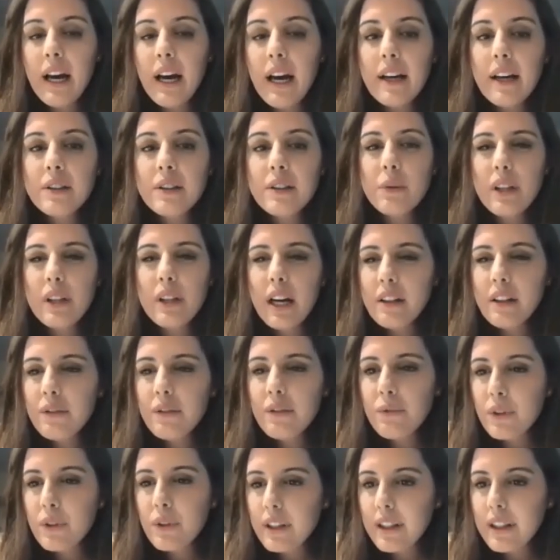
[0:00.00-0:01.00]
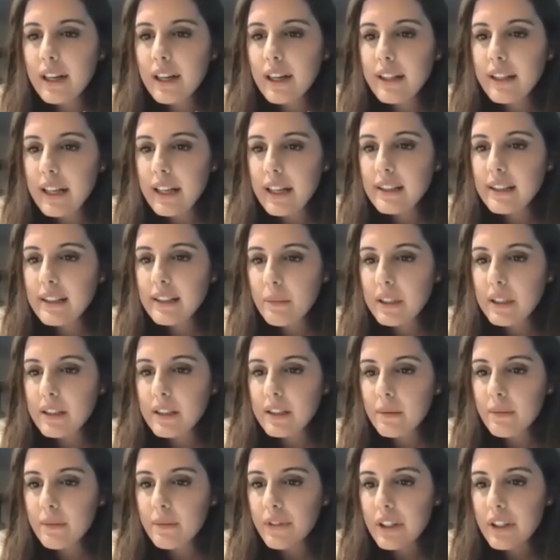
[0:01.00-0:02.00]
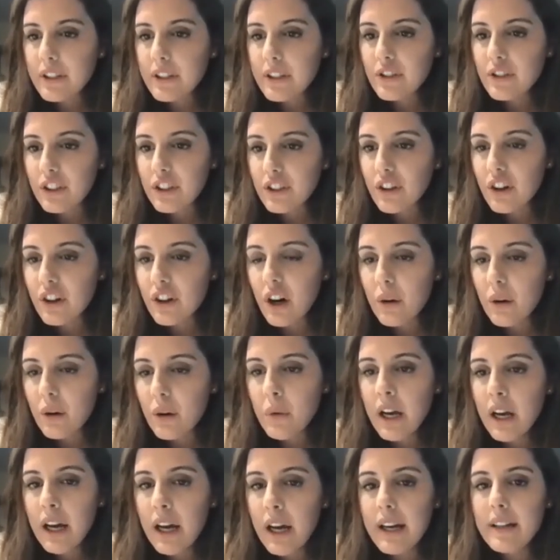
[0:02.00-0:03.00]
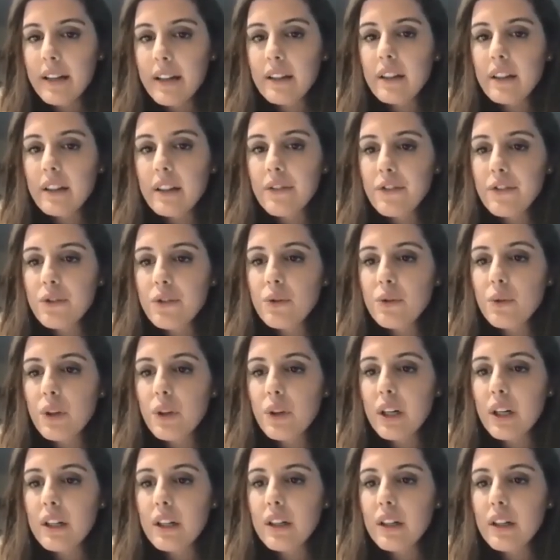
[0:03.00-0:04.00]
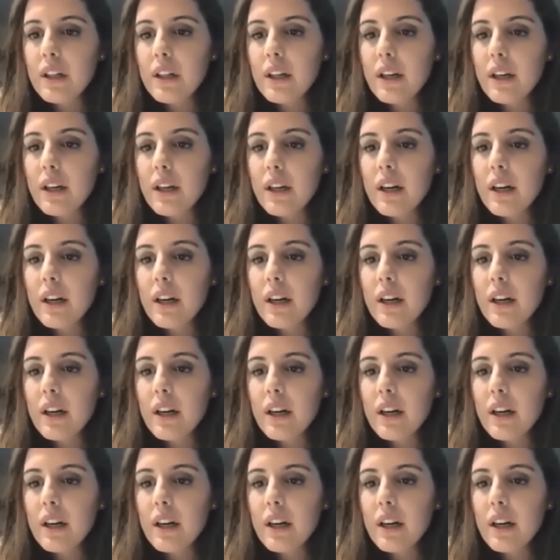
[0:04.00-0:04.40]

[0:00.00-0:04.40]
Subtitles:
So it kind of works like the astigmatismfix.com, and it gives you a